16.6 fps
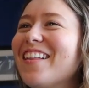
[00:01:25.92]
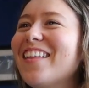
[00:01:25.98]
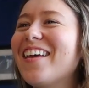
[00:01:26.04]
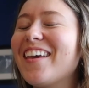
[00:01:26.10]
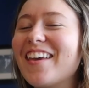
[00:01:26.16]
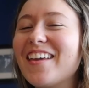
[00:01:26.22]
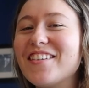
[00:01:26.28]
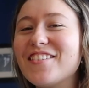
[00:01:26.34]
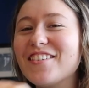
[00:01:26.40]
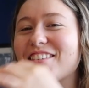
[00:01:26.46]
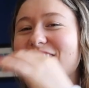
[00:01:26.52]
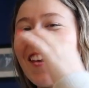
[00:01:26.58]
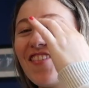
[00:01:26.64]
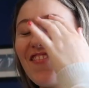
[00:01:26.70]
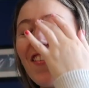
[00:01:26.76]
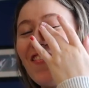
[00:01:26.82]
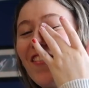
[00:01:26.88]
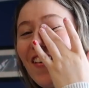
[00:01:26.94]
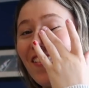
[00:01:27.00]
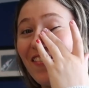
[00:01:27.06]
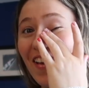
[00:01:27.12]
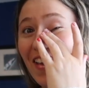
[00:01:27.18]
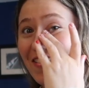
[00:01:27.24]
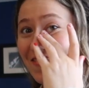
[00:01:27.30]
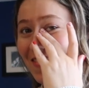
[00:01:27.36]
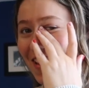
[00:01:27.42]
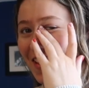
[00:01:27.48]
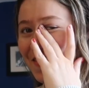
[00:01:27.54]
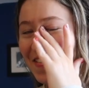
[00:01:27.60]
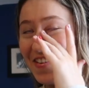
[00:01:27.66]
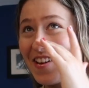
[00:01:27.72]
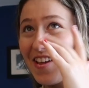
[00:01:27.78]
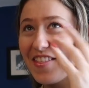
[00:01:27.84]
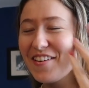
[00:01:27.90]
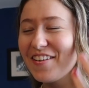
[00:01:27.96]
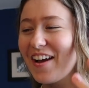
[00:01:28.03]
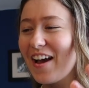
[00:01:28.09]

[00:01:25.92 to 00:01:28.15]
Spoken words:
Like, it just hit me. I'm like, wait, we have another